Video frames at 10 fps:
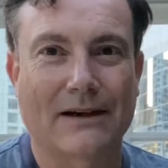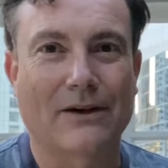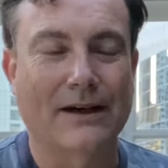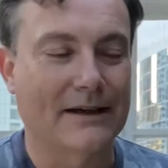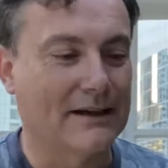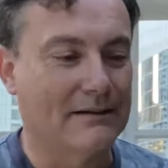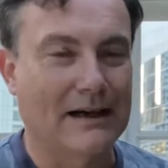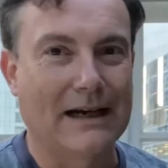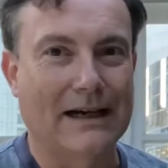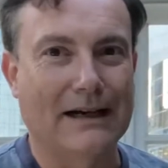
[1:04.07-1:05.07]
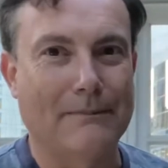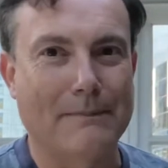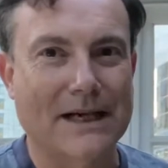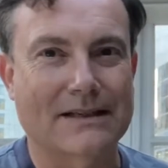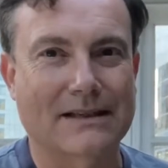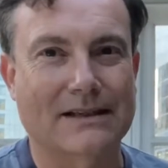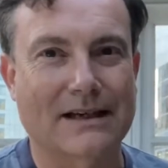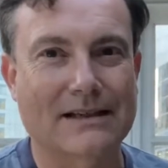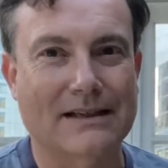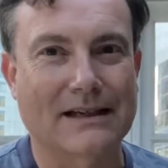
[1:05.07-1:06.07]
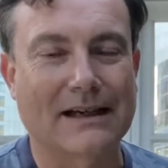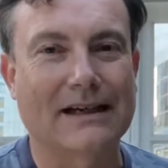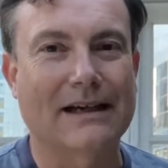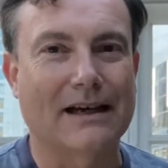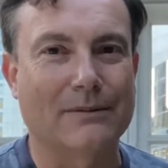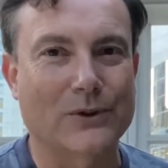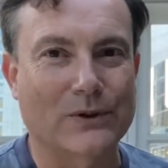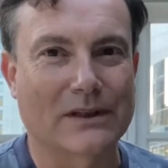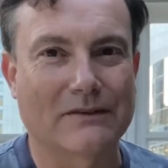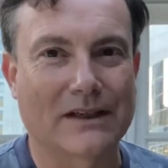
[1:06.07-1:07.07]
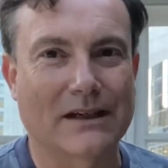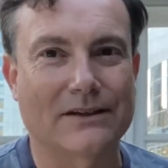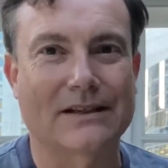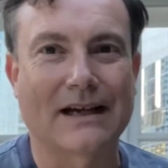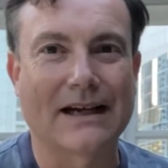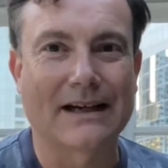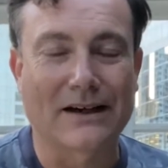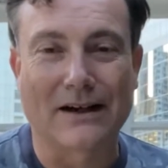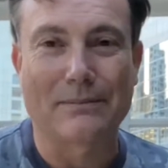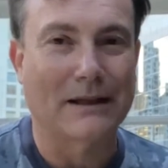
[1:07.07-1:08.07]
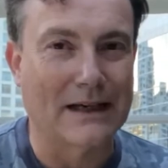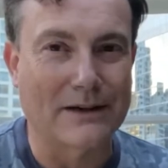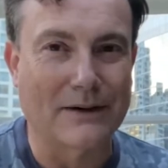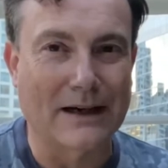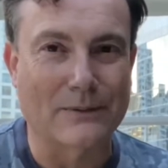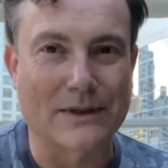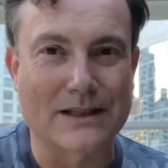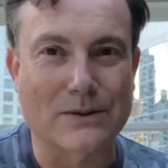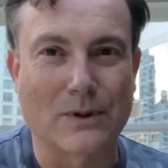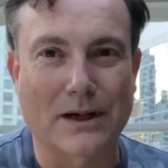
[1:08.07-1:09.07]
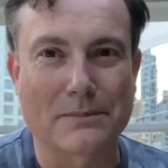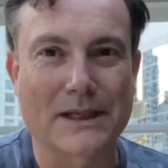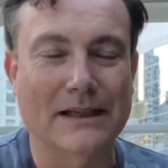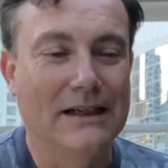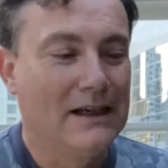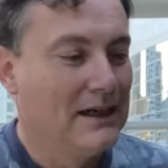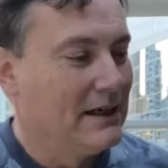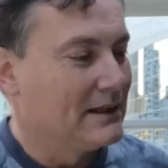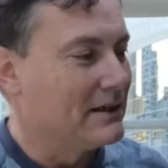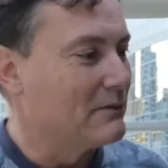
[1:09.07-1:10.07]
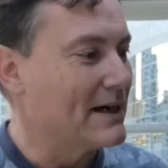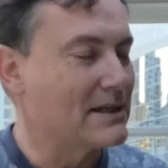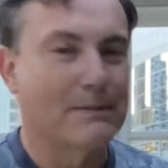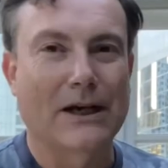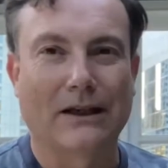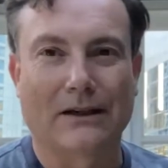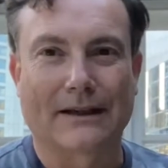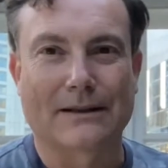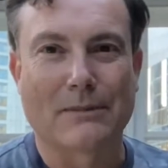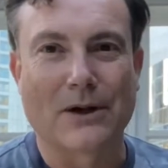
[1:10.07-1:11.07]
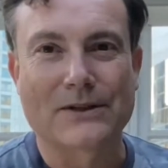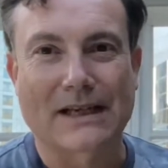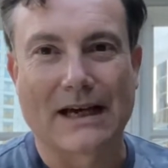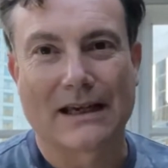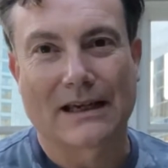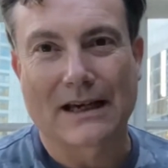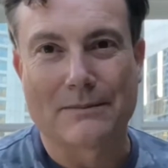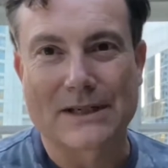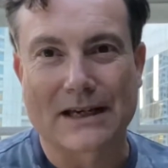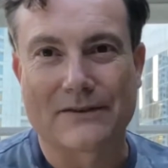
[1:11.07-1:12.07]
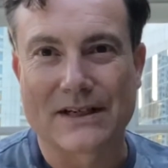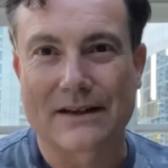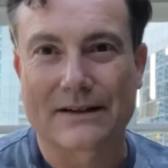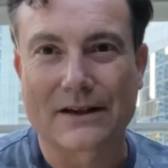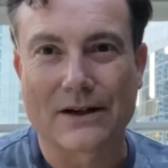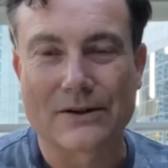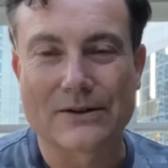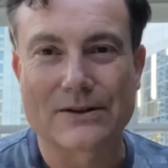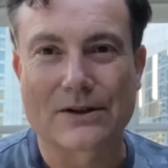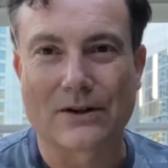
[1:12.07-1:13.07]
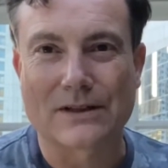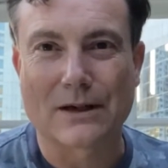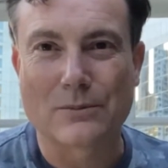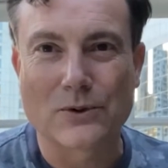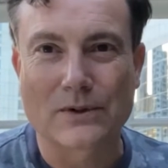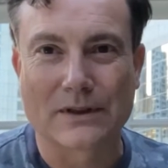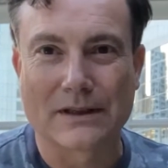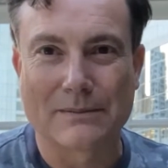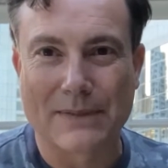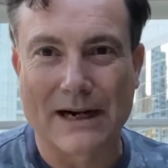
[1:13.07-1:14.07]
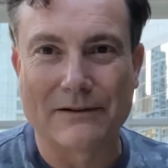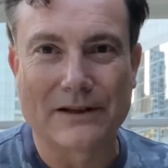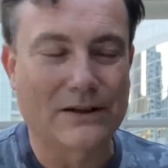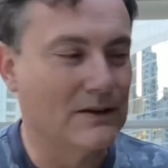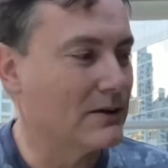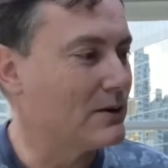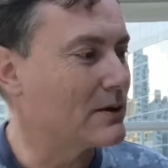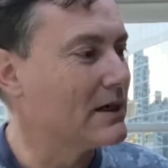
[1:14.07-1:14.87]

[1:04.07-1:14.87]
I mixed this yesterday and I'm doing the video today, and I played around with this quite a bit. The recipe I like the most comes out of Death & Co.'s cocktail book, the bar in New York,